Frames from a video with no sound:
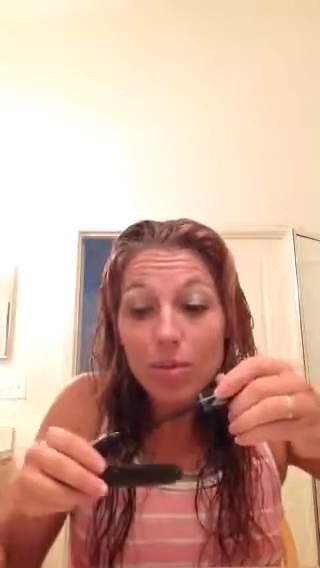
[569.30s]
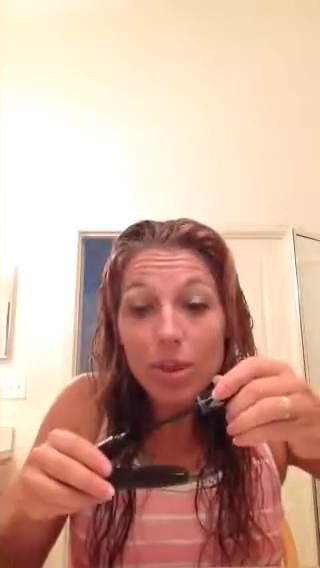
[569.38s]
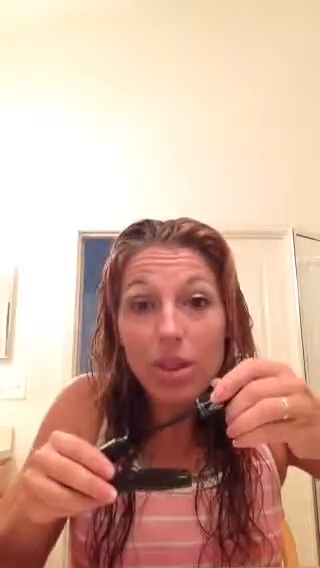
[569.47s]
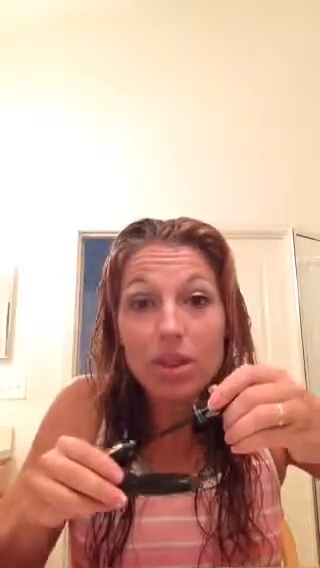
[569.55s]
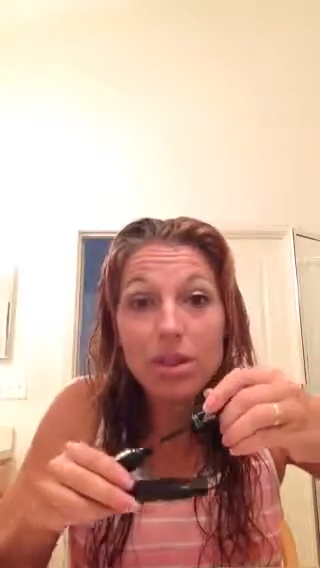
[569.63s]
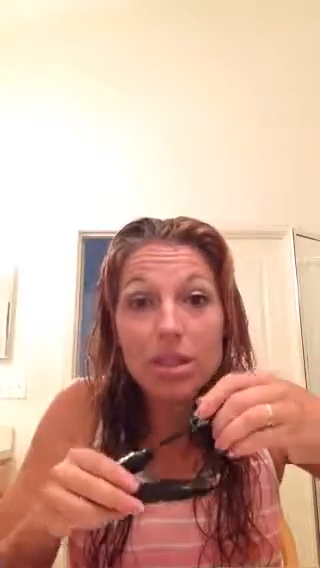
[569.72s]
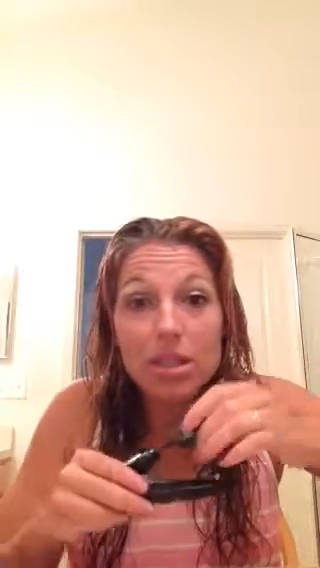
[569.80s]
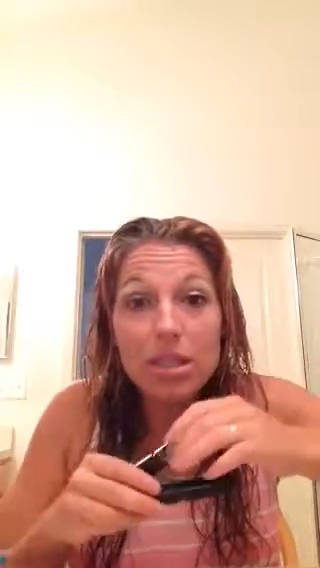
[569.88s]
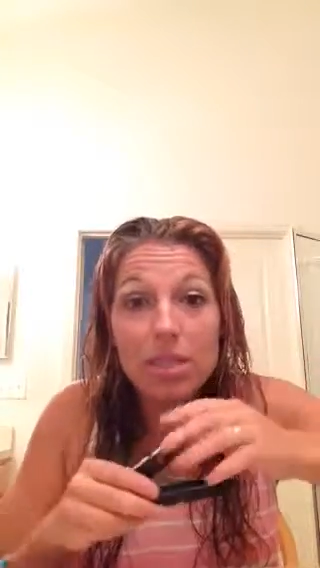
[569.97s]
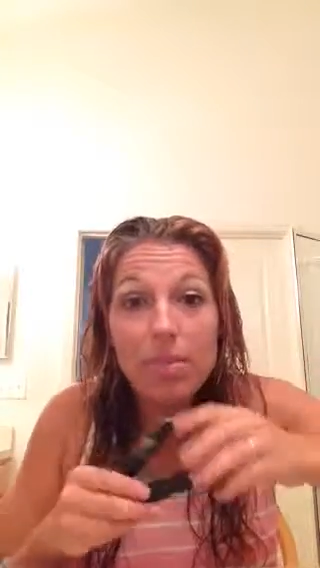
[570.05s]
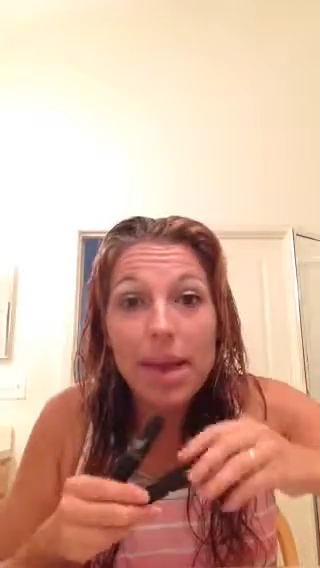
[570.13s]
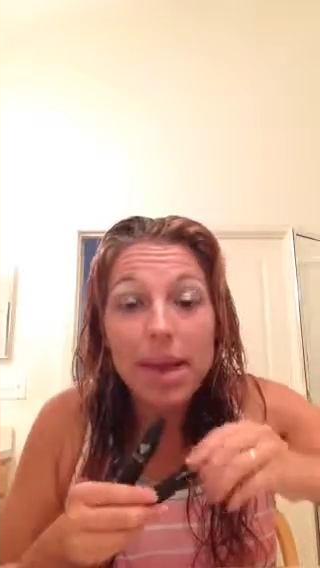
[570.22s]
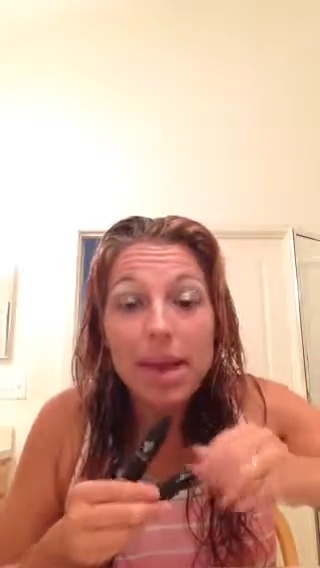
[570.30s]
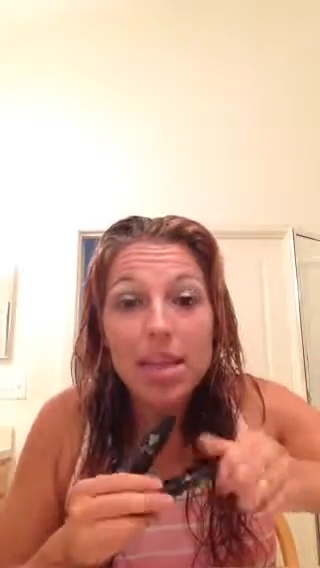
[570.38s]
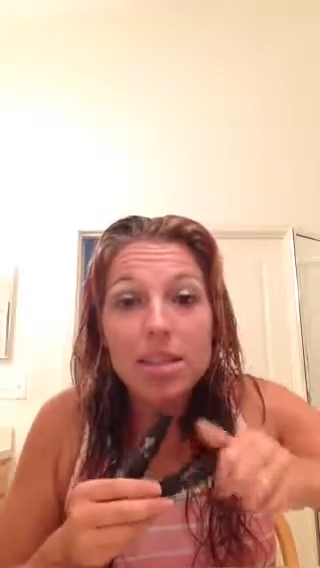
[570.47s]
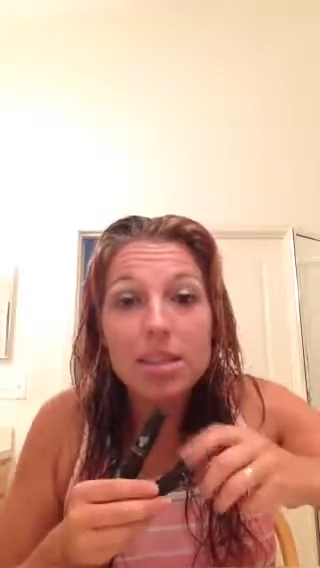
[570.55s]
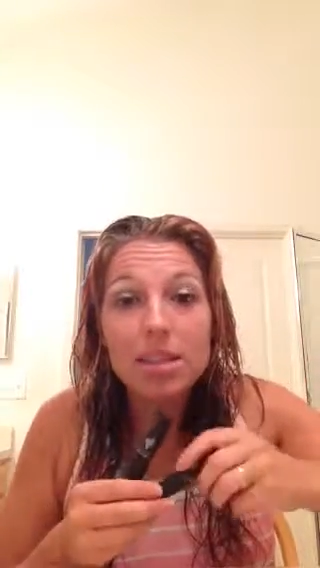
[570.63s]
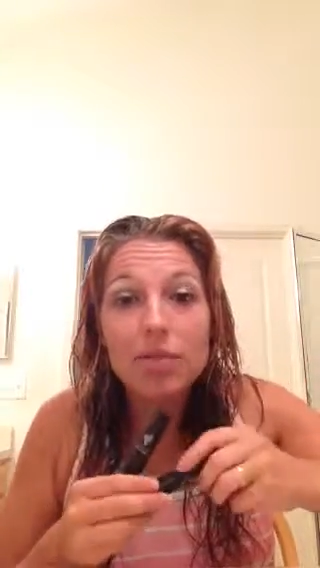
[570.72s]
with
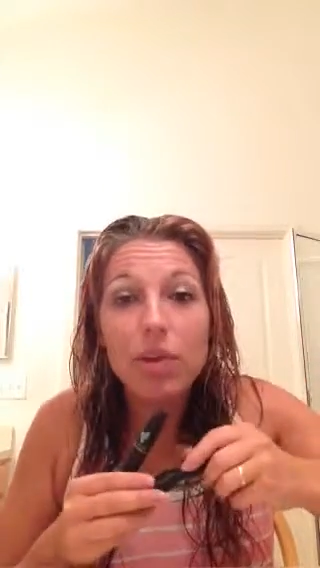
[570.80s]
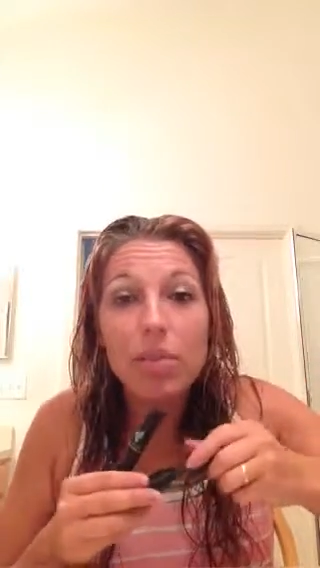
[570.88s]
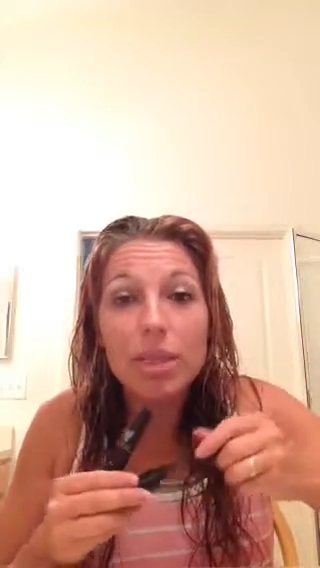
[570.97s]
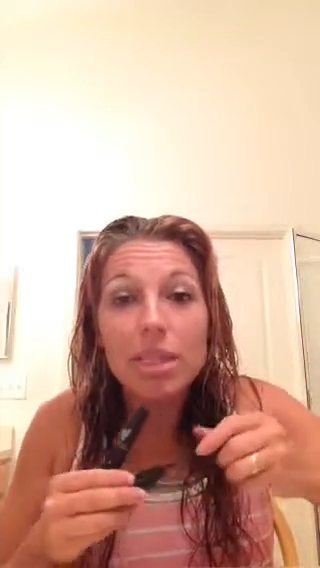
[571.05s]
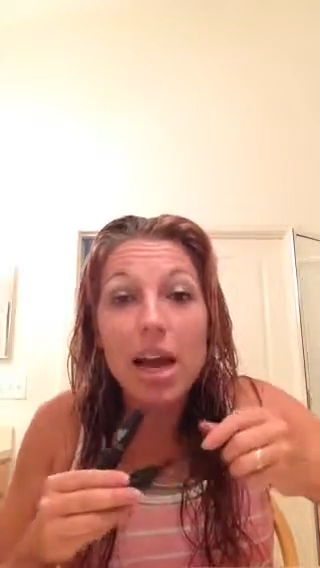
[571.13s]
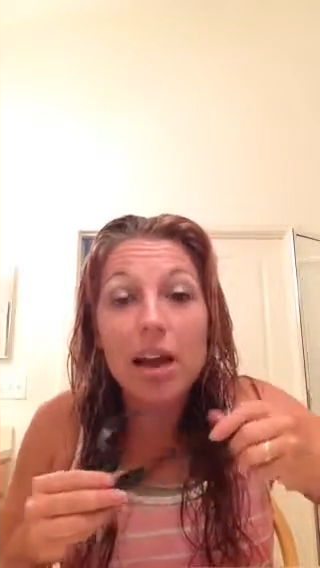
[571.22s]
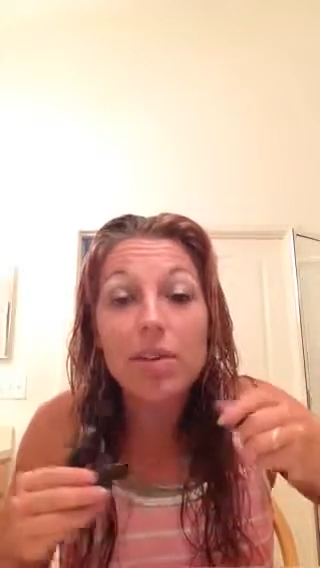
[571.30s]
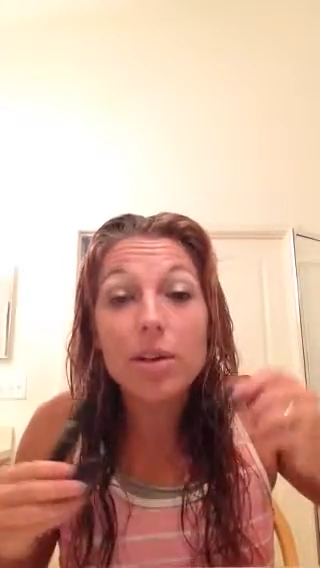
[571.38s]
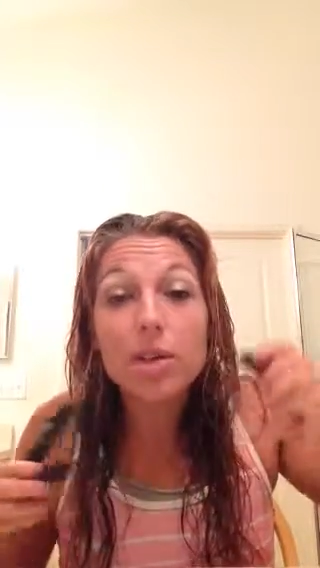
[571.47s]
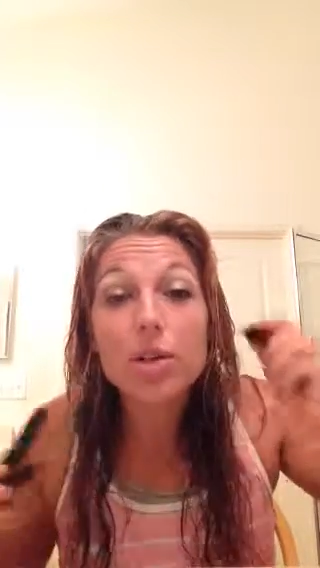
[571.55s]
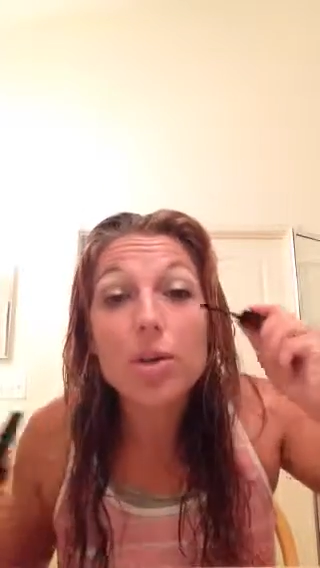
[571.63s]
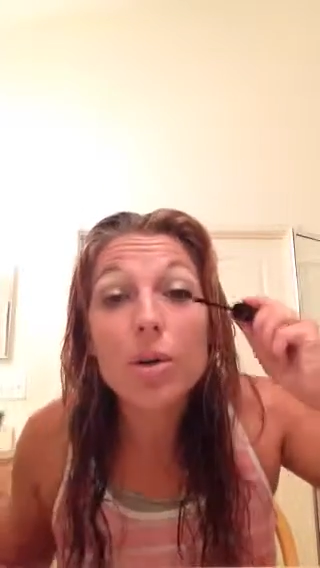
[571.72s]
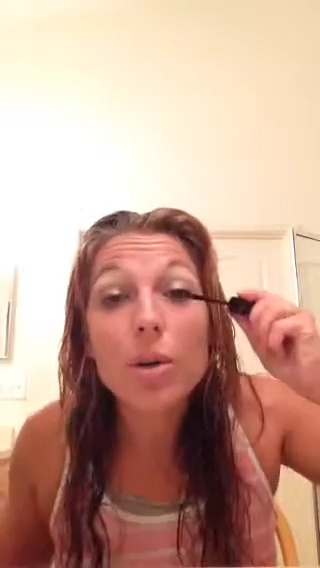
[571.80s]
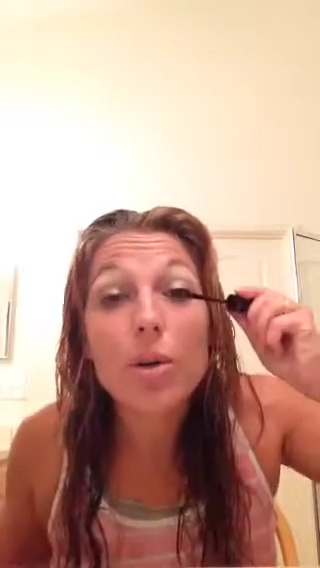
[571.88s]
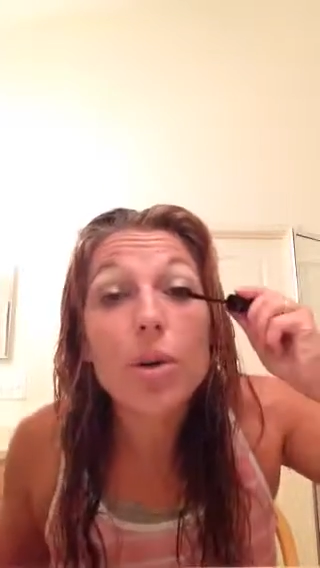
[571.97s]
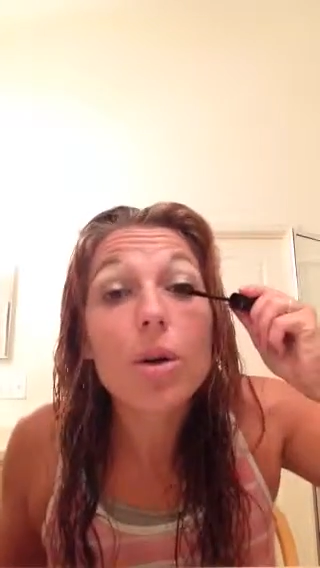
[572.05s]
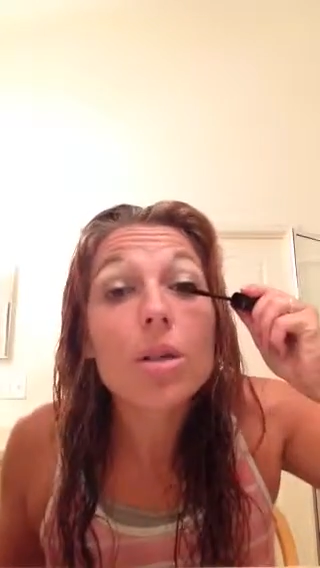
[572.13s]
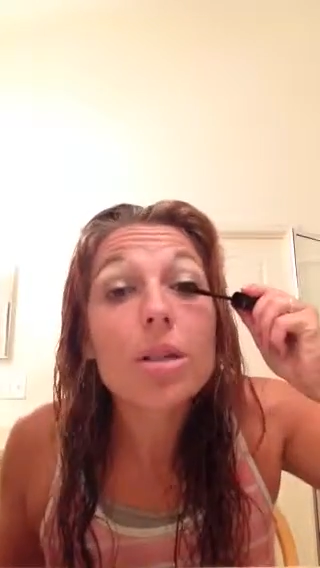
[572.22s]
demands from a tiring
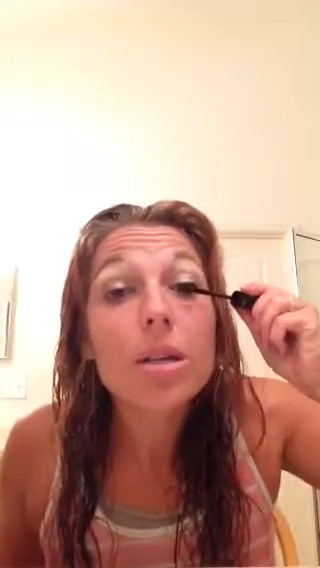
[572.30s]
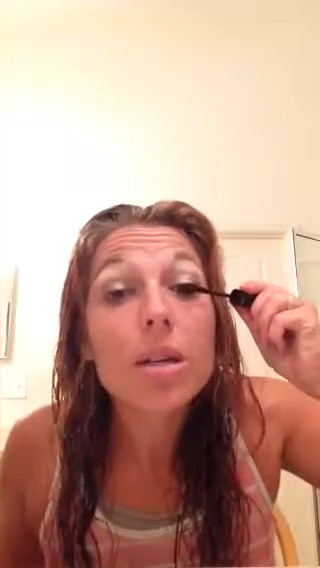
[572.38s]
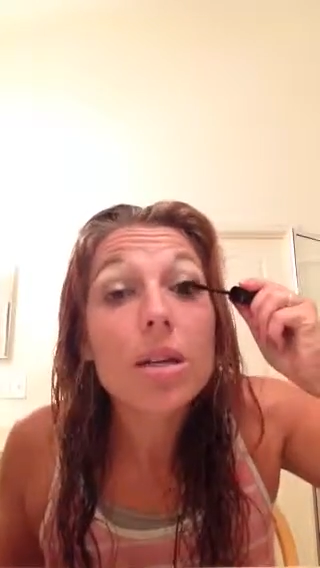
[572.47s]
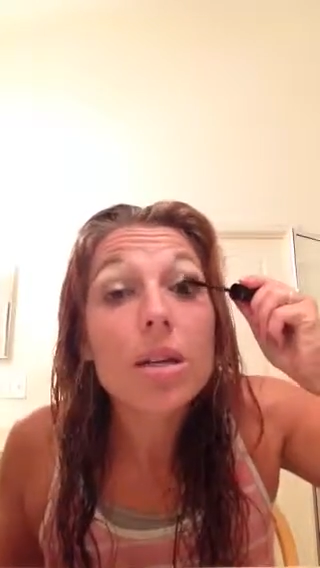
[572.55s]
2-year-old.